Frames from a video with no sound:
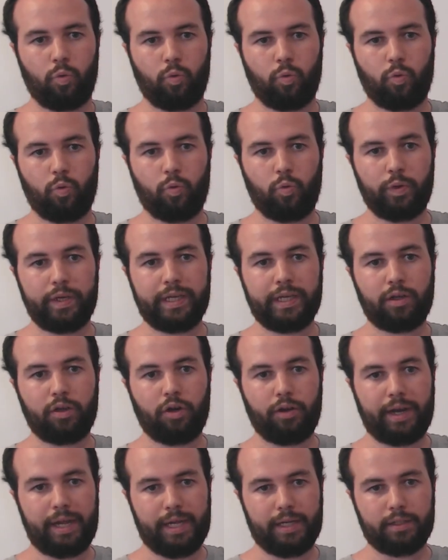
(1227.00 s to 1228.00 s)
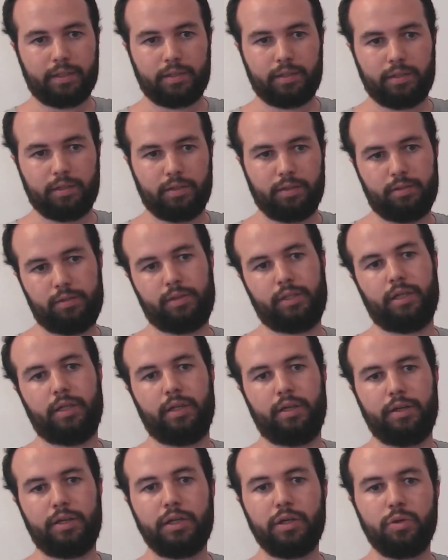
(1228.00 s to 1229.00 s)
we connect the
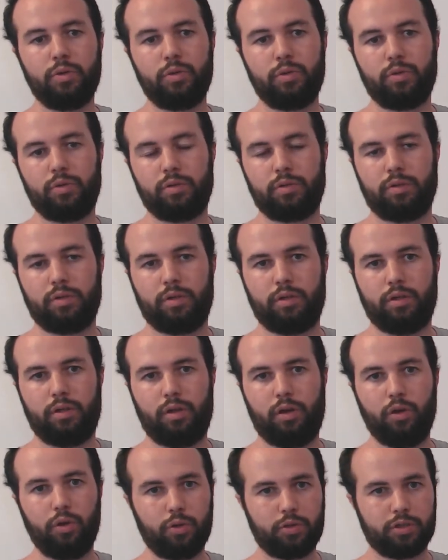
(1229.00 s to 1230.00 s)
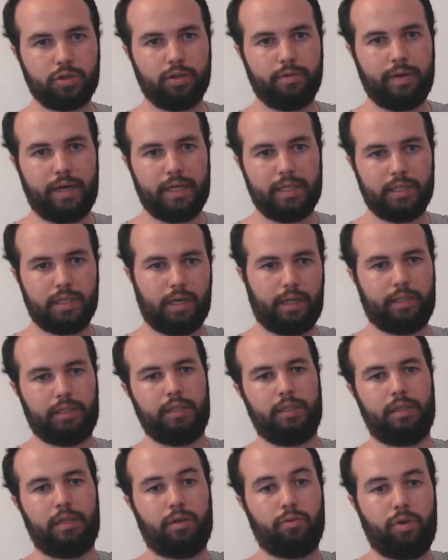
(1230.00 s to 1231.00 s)
new LUKS device, like
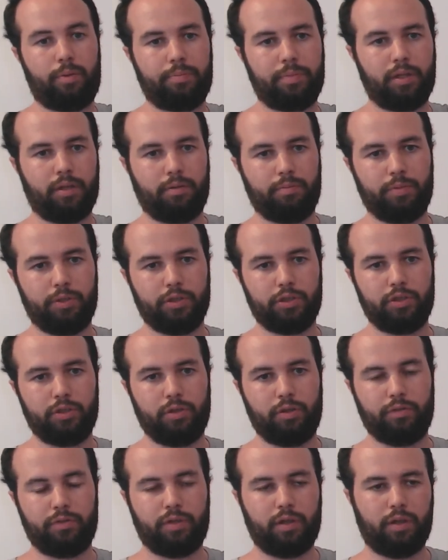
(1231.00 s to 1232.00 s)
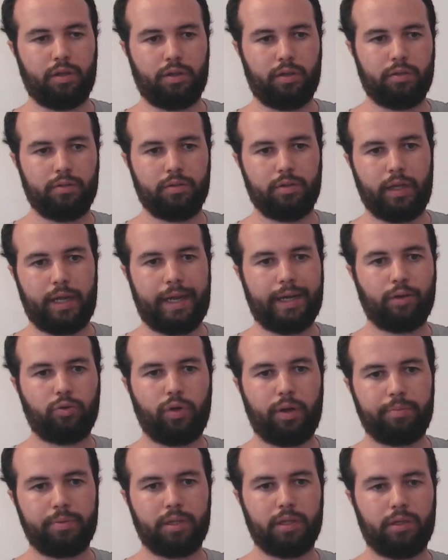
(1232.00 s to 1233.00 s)
the decrypted version of the
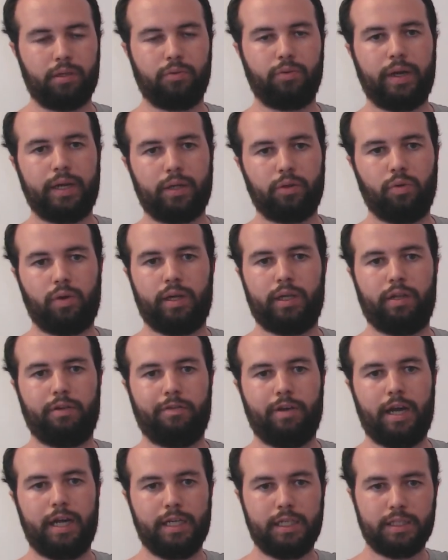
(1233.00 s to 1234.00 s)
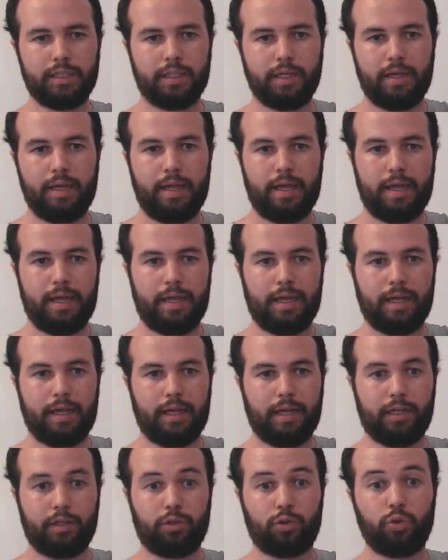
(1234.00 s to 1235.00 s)
encrypted RAID 1 device,
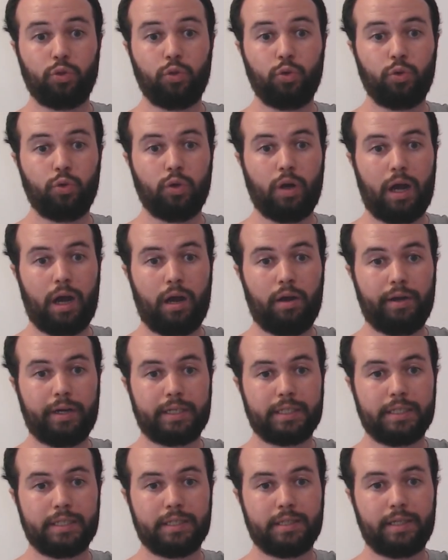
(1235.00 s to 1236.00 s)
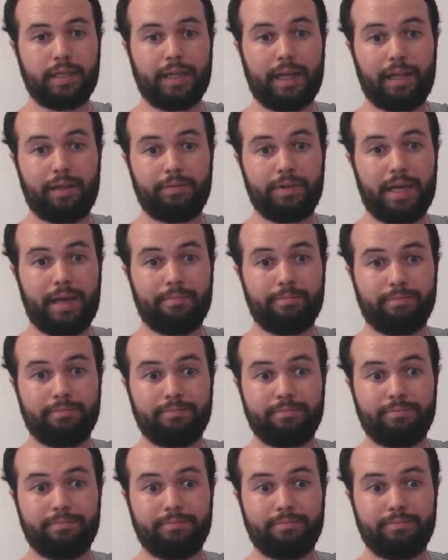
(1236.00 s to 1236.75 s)
to our existing LVM.